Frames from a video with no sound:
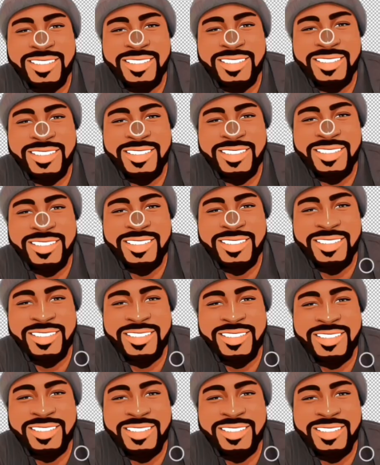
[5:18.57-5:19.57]
this color picker
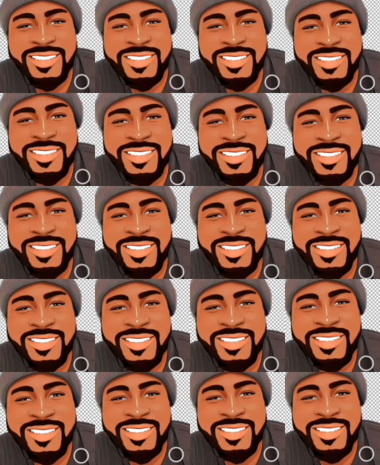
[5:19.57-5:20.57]
to select
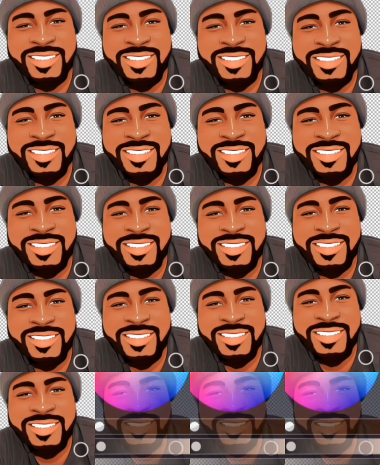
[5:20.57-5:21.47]
anywhere on the shirt